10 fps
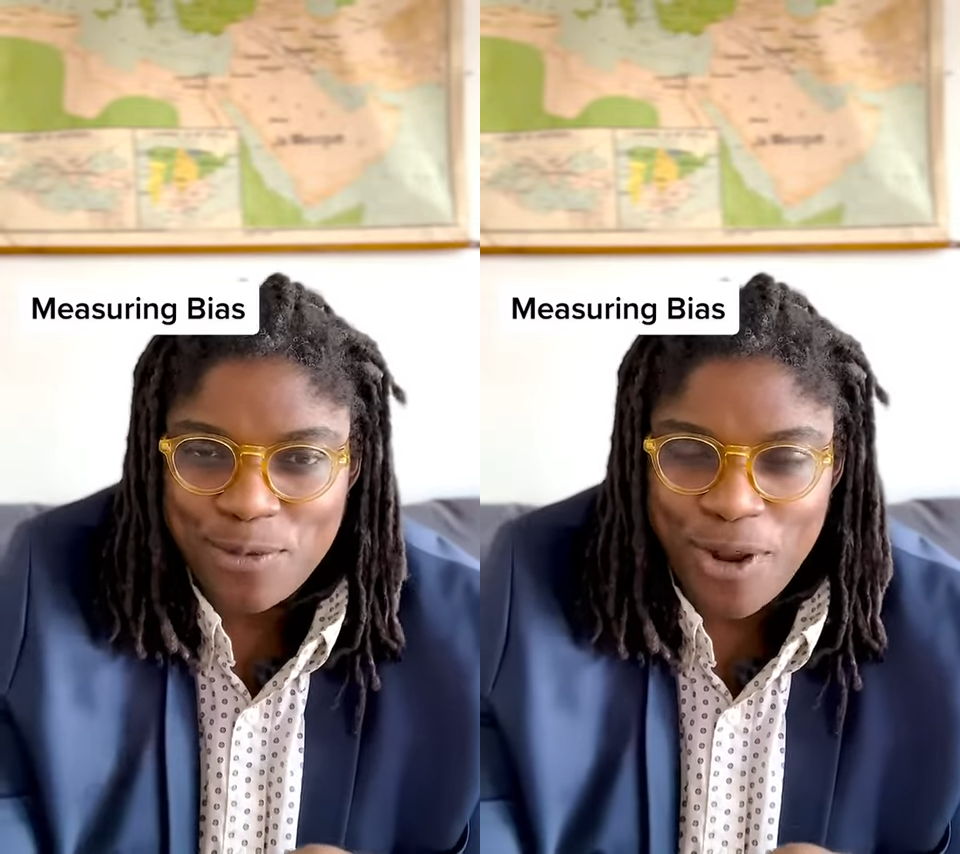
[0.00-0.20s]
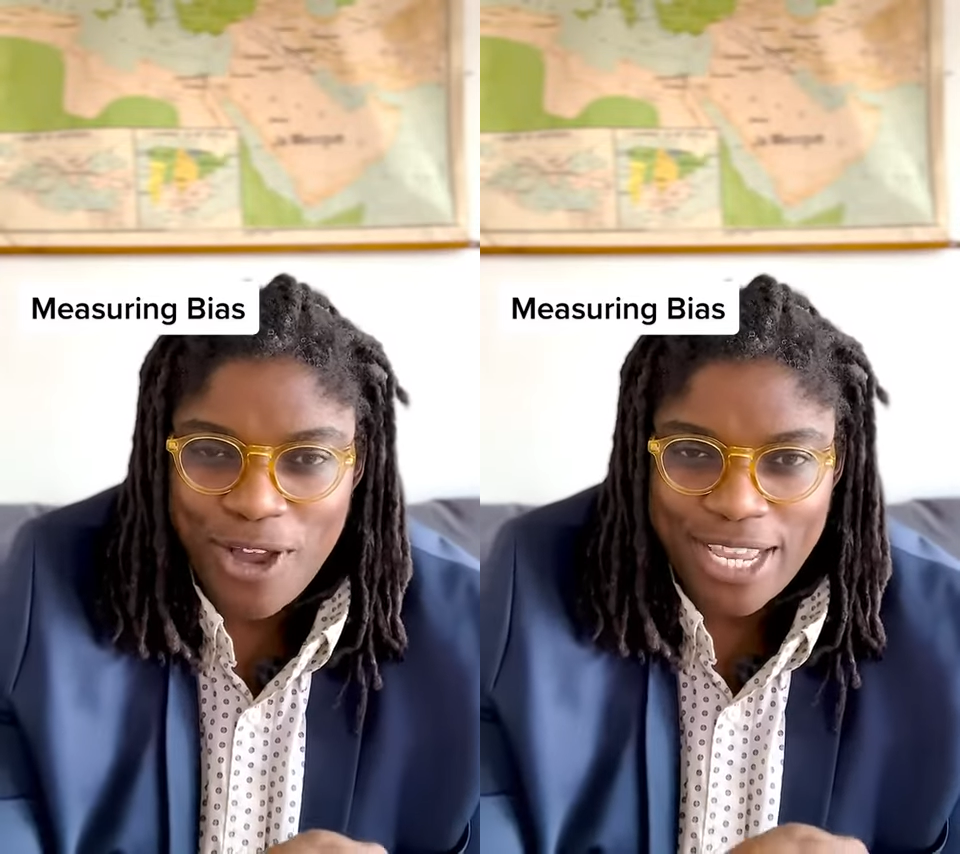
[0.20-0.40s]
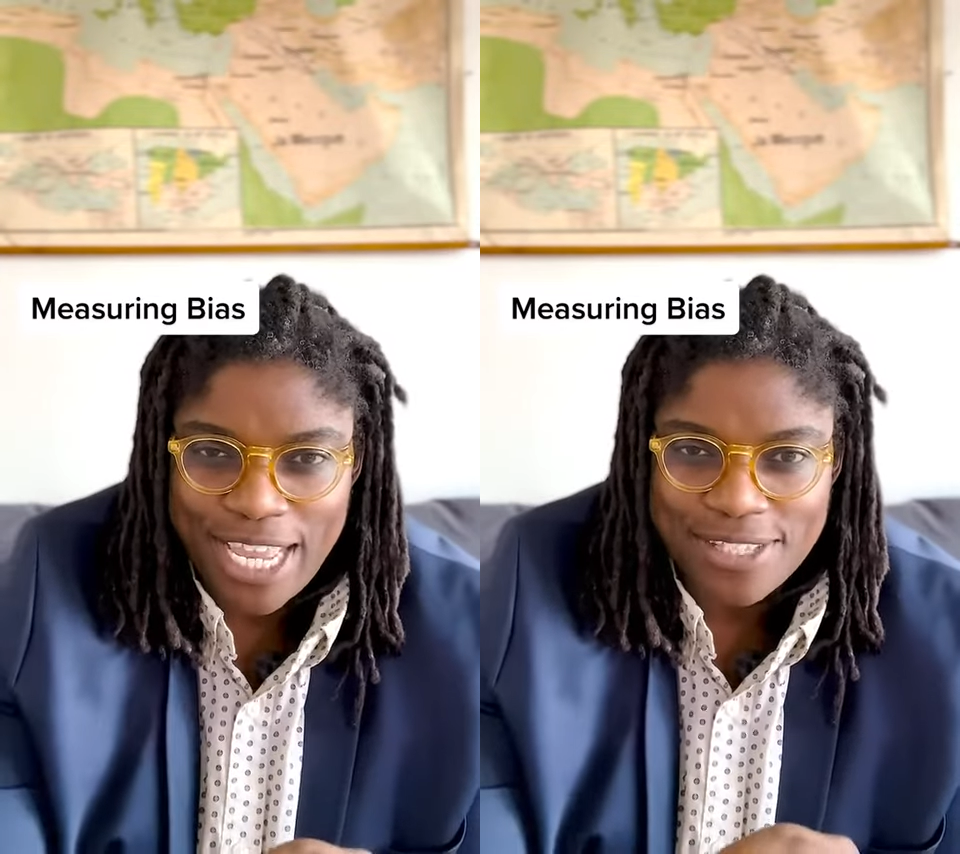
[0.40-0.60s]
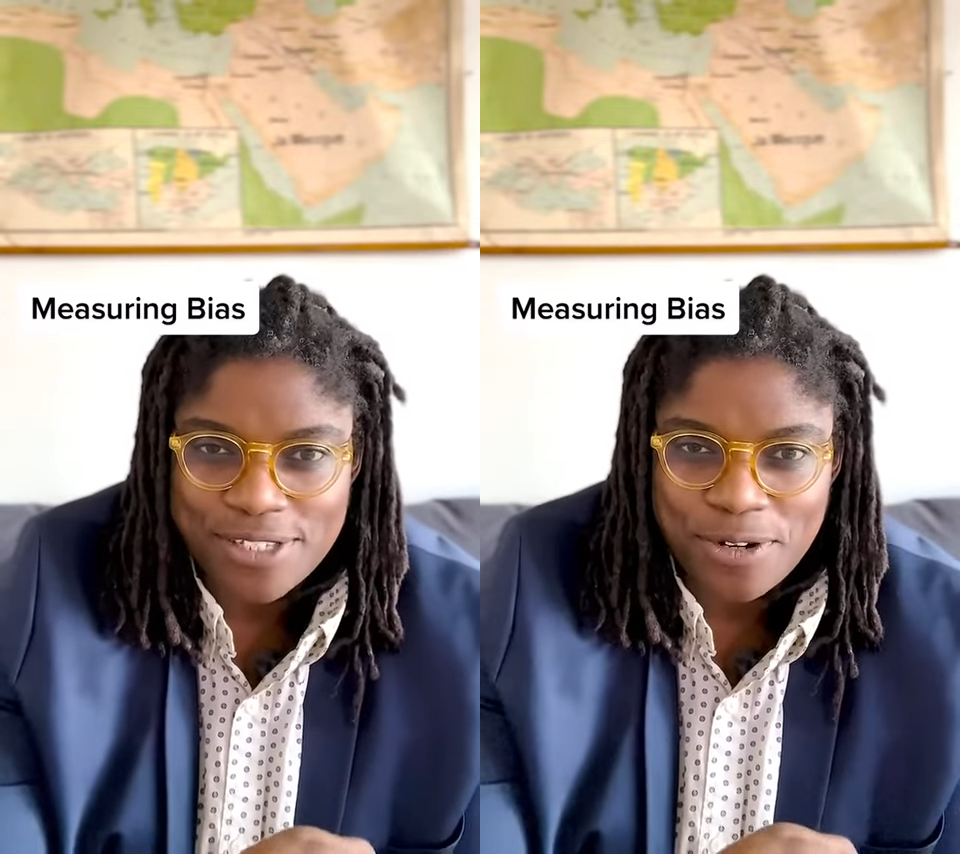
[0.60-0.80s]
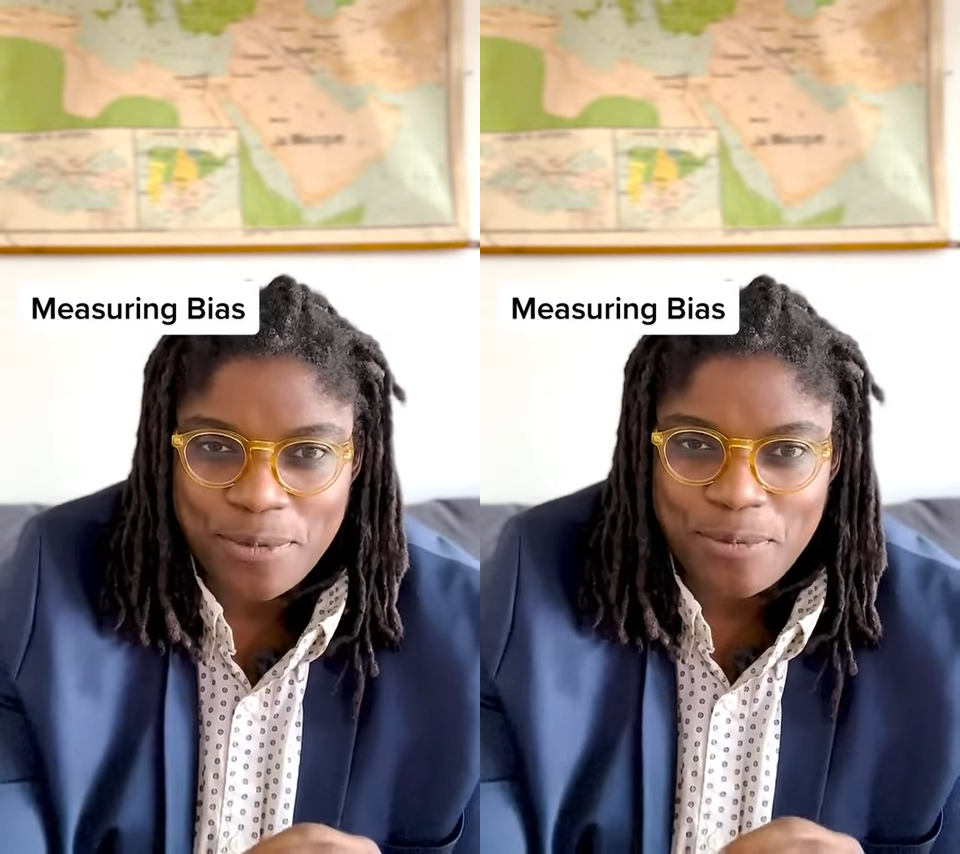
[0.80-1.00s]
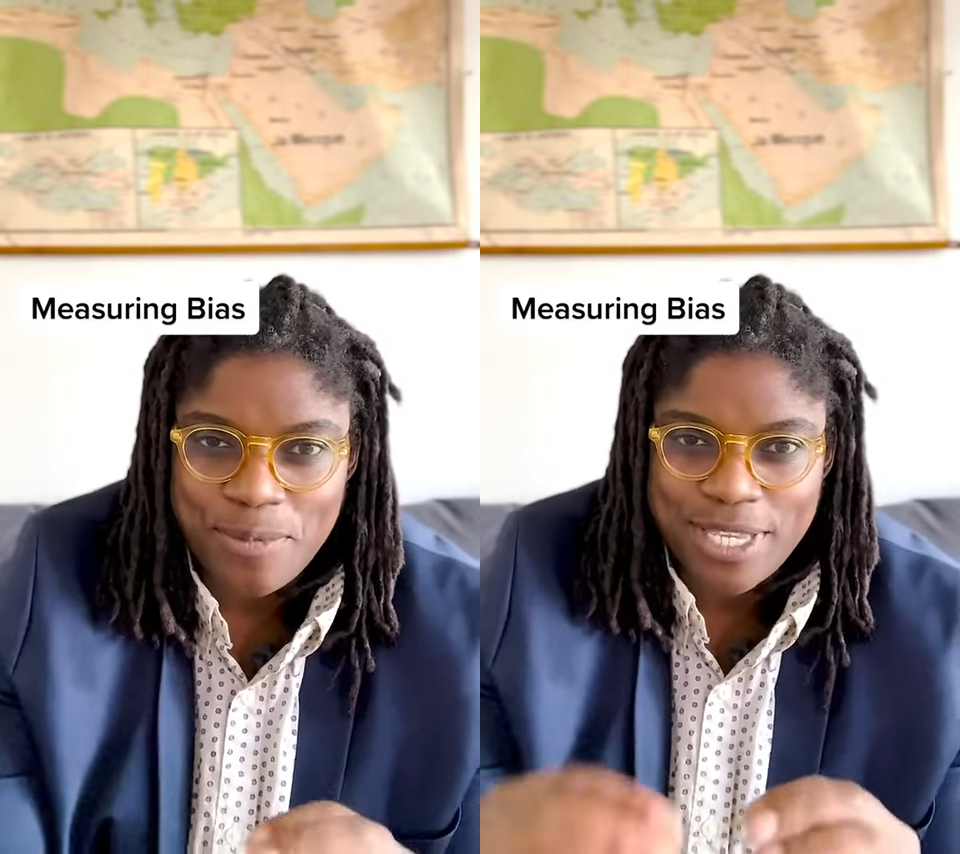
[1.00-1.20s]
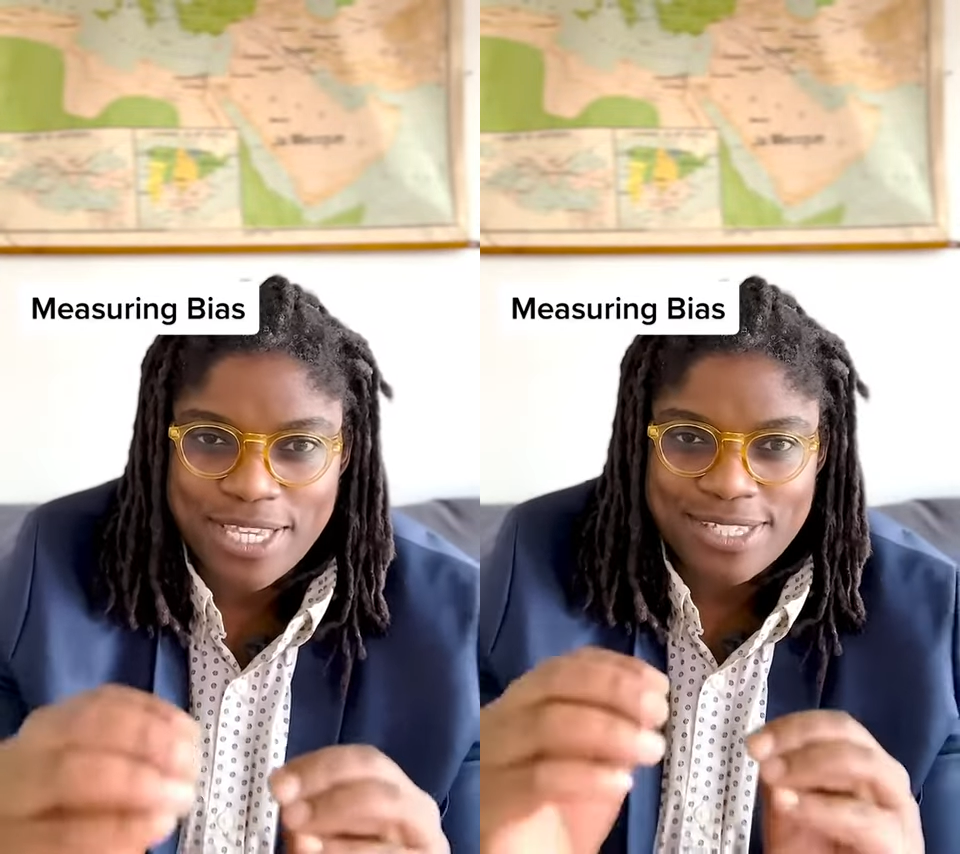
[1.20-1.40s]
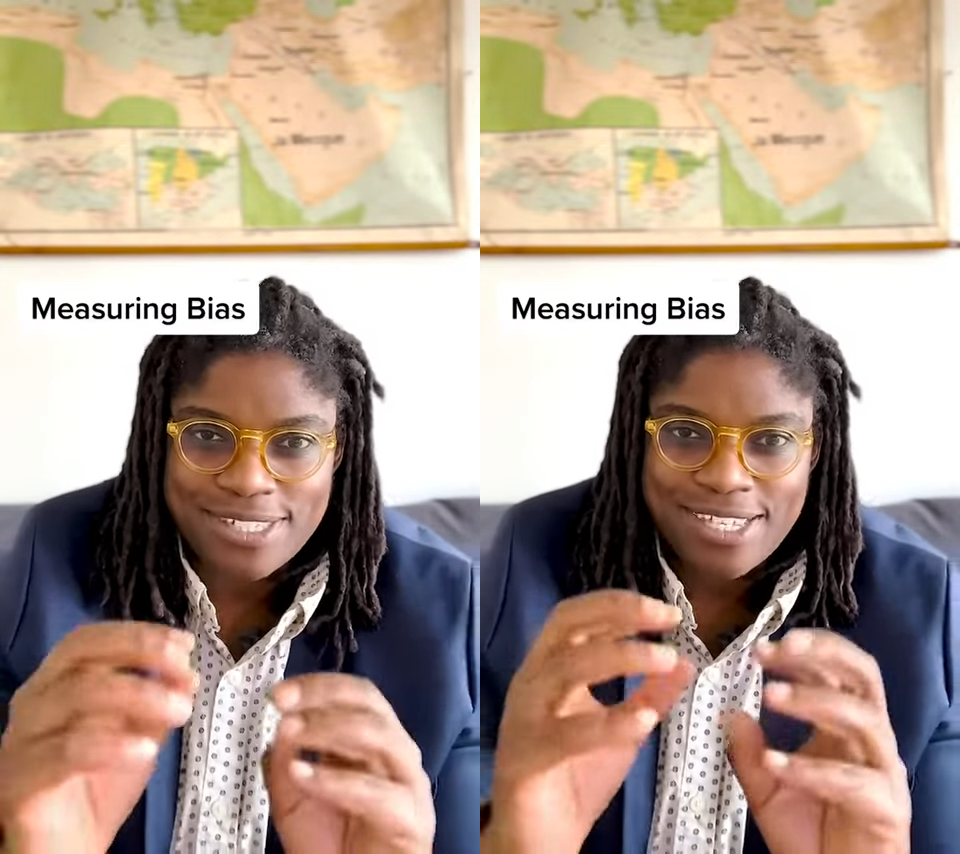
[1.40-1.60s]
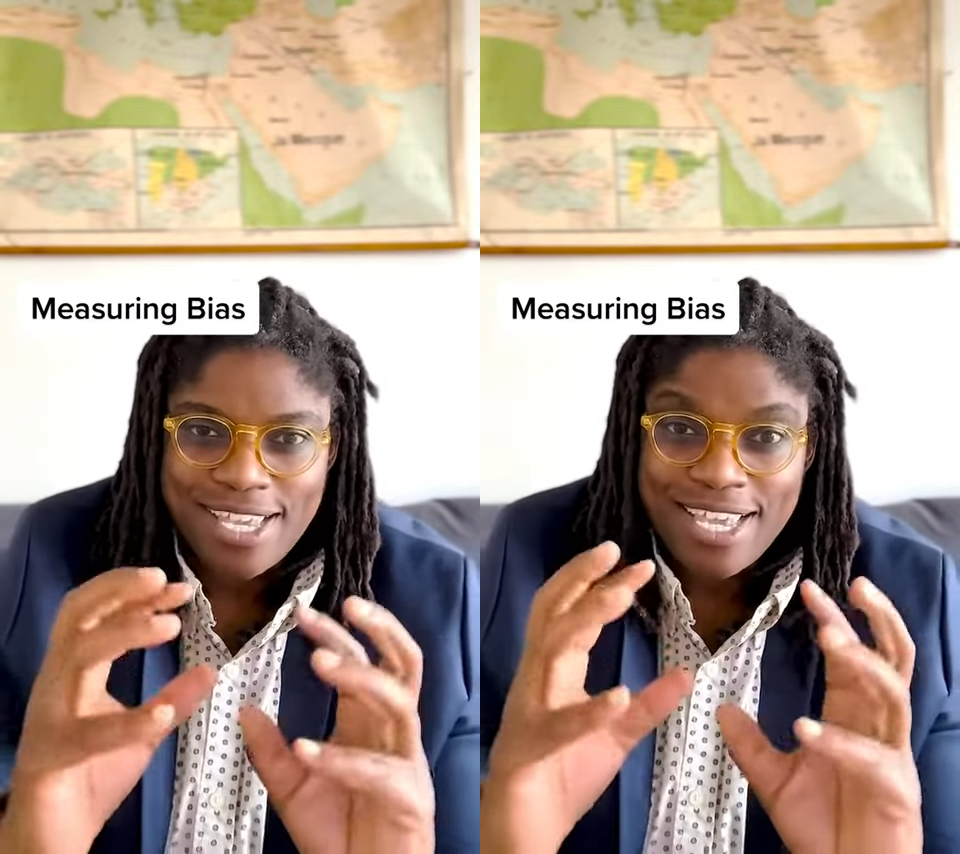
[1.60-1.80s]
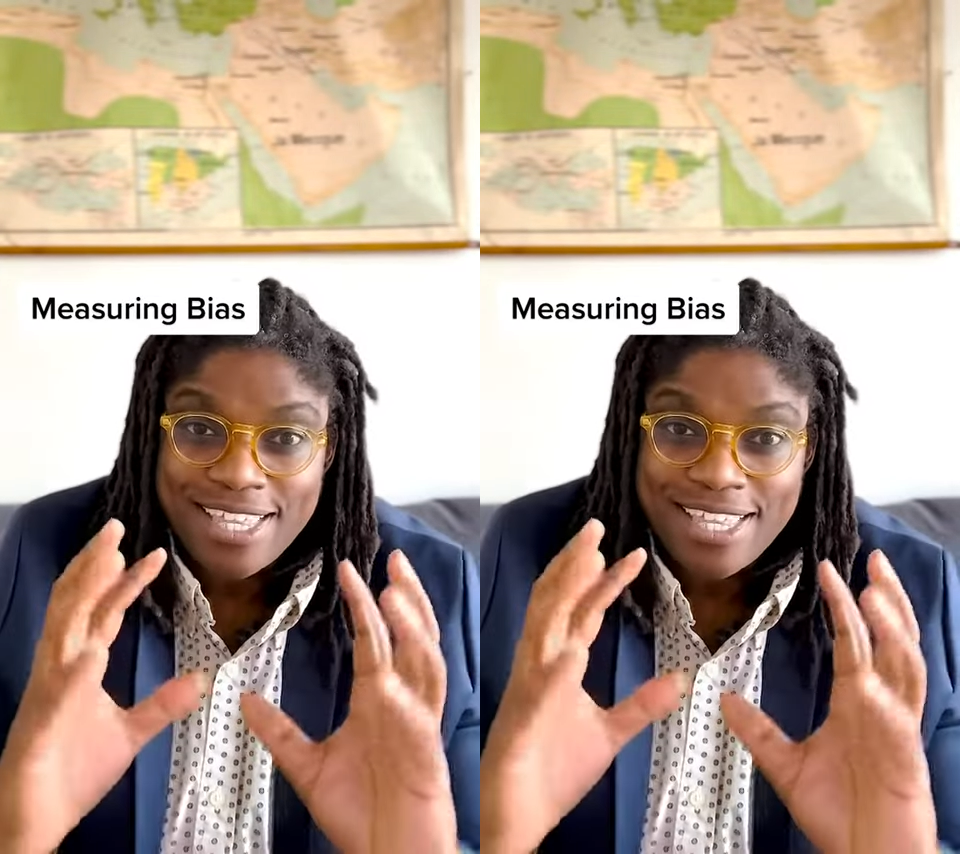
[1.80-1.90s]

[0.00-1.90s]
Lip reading: the wrong answer because